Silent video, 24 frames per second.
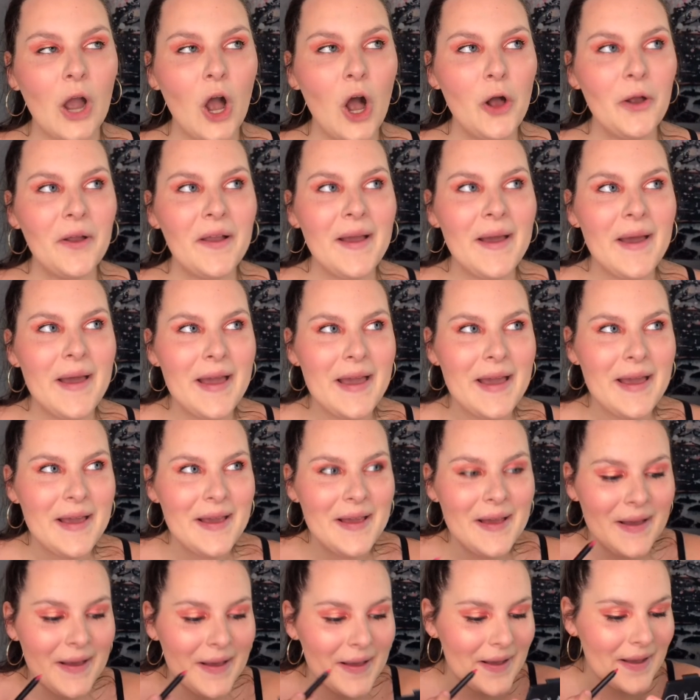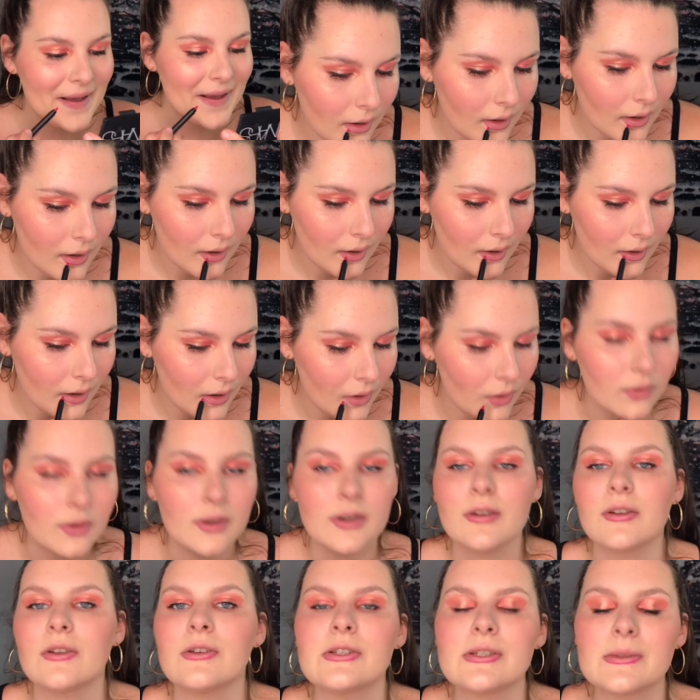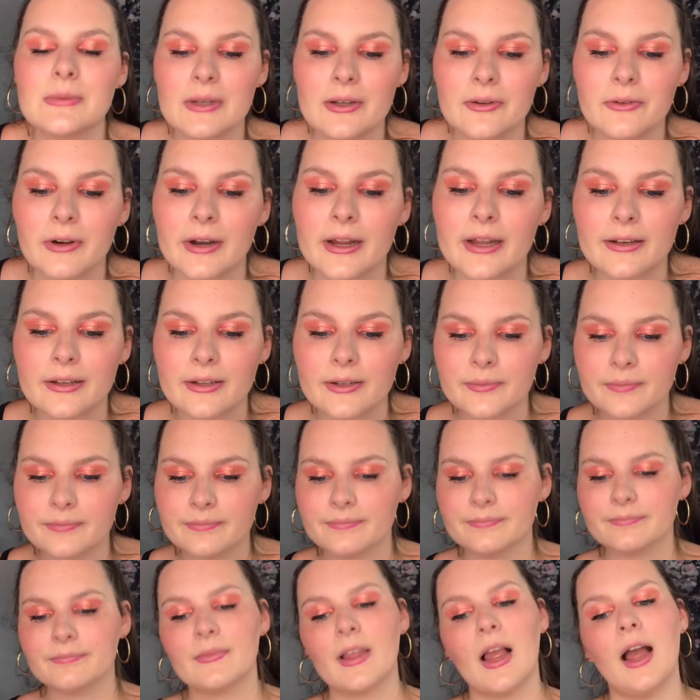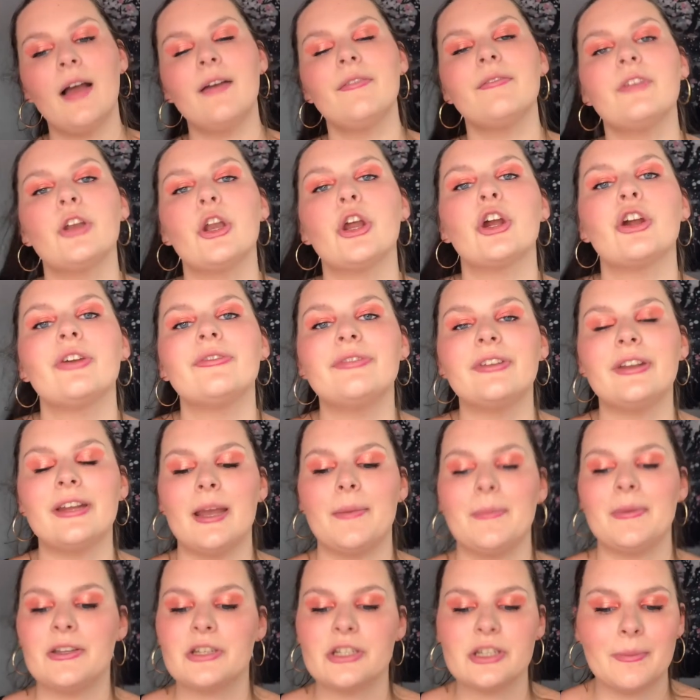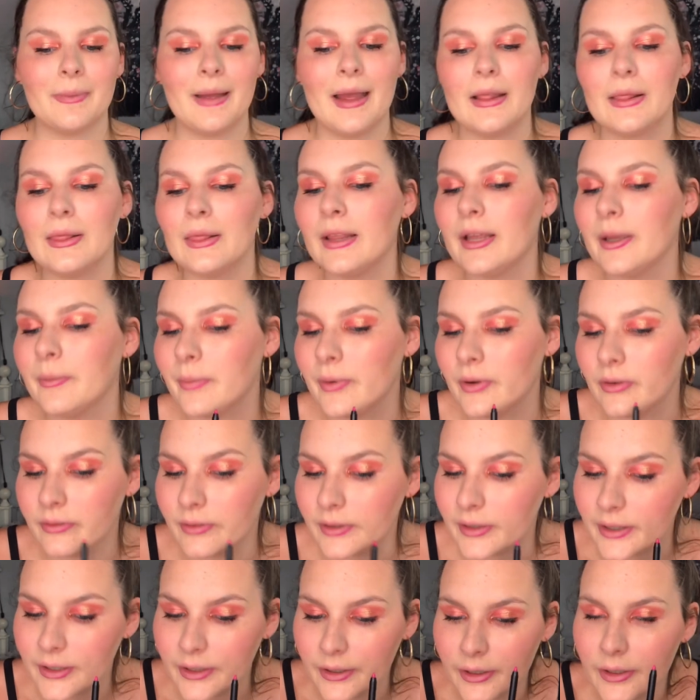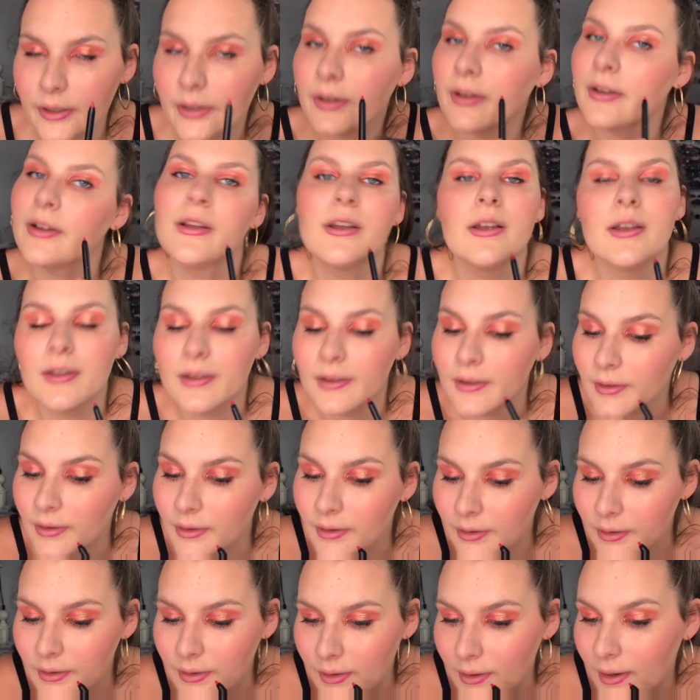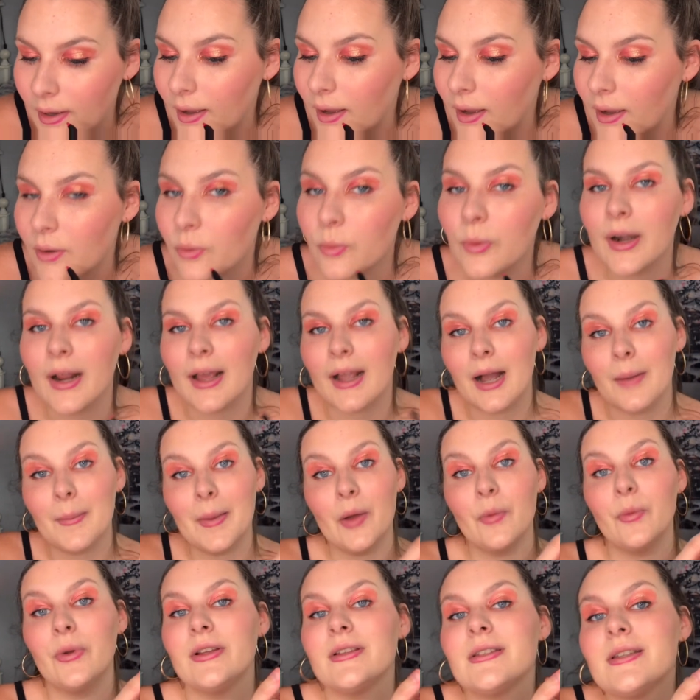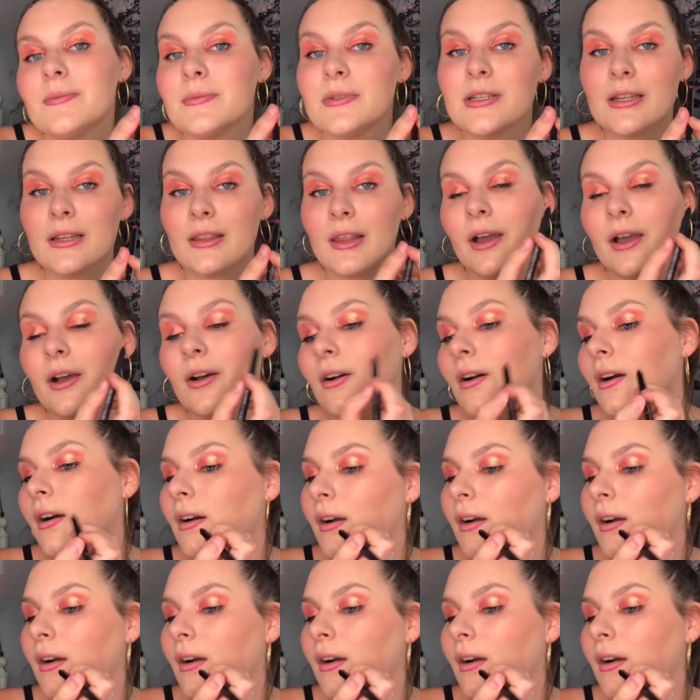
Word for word: Okay. Want to know something random? I have nerve damage in my lip over here. When I got my wisdom teeth out.